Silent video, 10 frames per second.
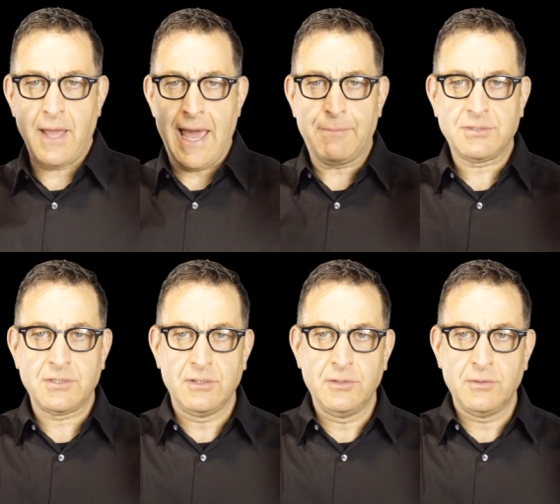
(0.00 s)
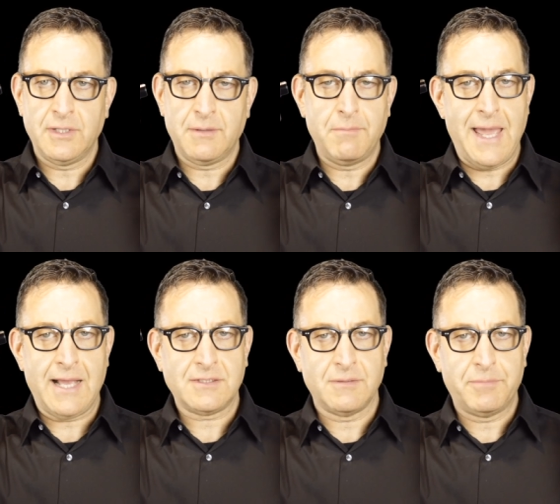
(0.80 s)
Absolutely
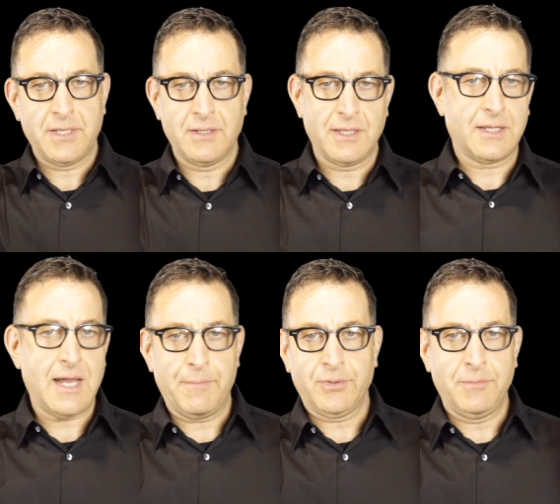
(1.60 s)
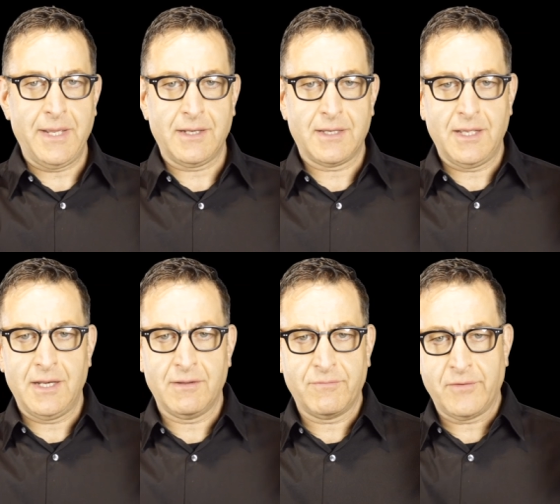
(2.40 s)
mass appealing, compliment
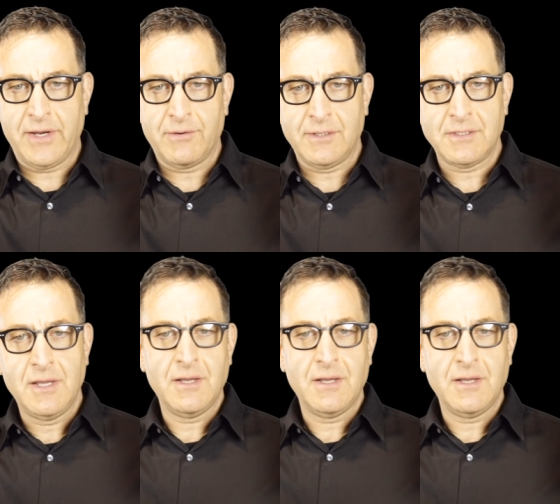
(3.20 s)
getting fragrance.